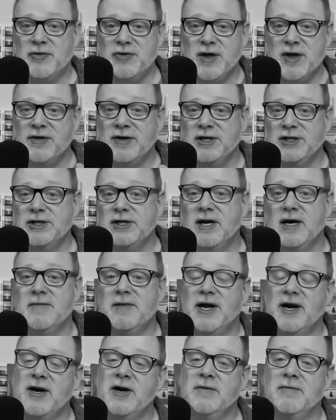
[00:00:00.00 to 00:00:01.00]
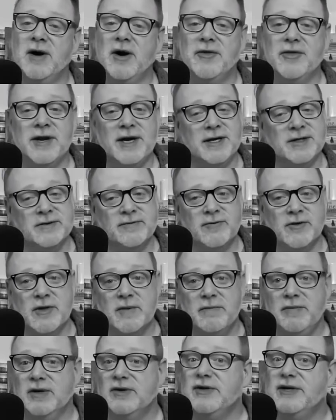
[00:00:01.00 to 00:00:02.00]
Nothing should come out of your mouth that isn't for the
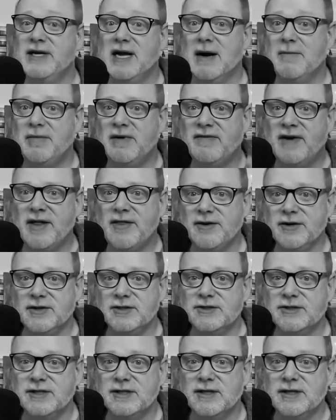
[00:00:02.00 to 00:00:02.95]
building up of others.